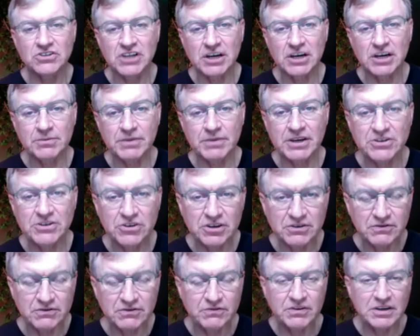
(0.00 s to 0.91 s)
up and you
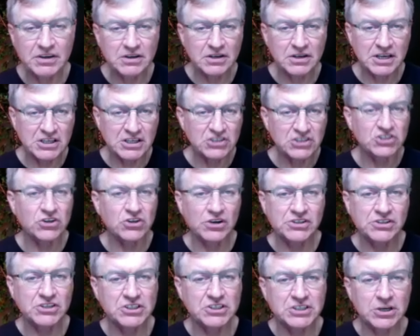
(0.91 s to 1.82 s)
can feel inside
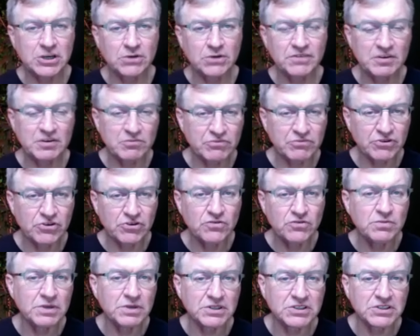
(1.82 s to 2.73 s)
yourself
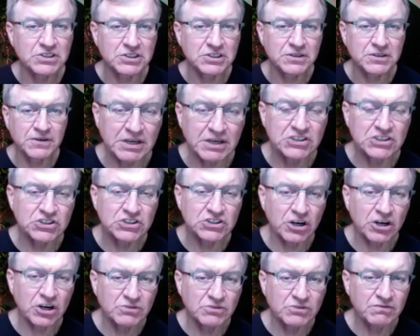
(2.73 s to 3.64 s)
improvements, it's
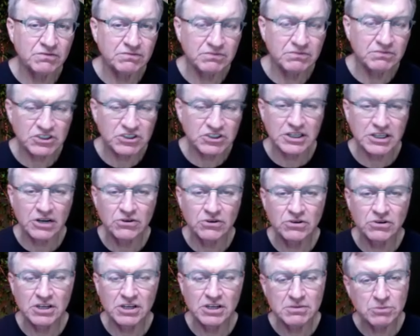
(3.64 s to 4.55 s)
time to
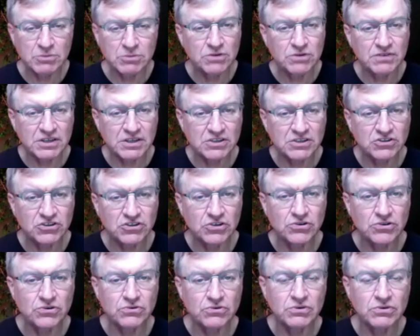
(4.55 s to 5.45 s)
slowly move
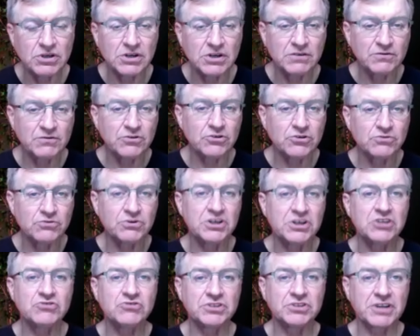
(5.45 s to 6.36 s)
into food
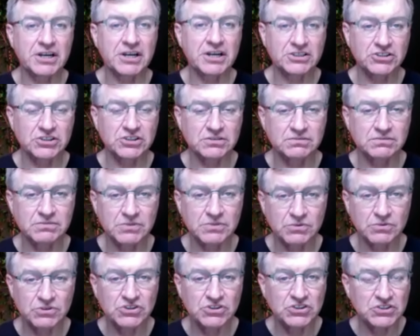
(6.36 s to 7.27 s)
reintroduction,
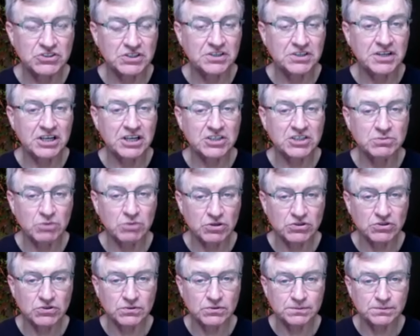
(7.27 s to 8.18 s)
which is the next
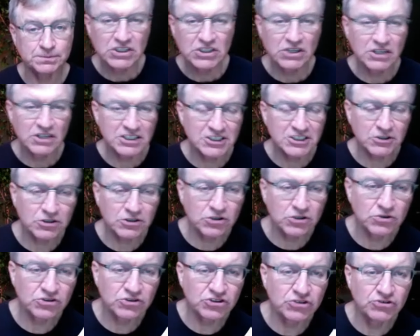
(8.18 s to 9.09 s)
module. So let's look at
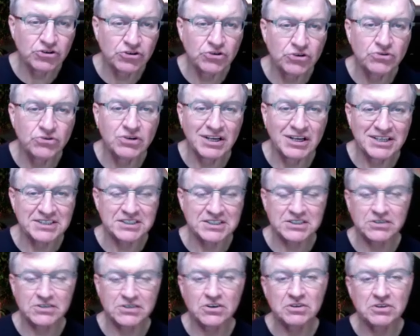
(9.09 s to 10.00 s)
your to-do
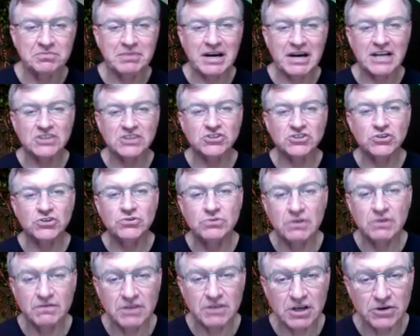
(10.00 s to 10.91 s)
list on part 2
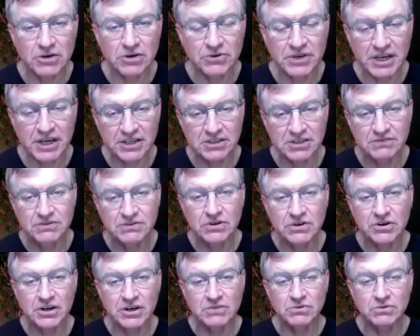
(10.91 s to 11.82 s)
of the low reactive
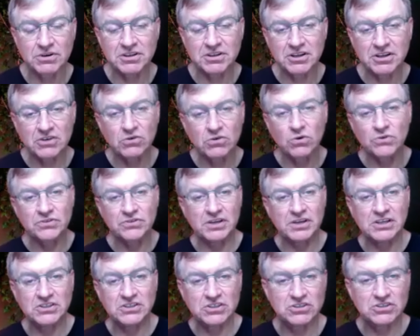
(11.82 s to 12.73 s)
diet. What are the core
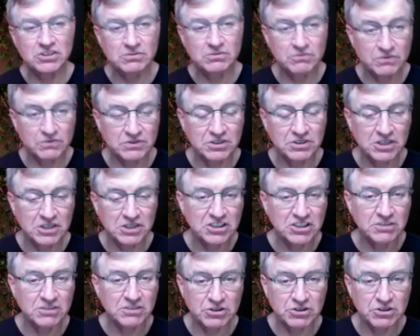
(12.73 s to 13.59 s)
things that you need to be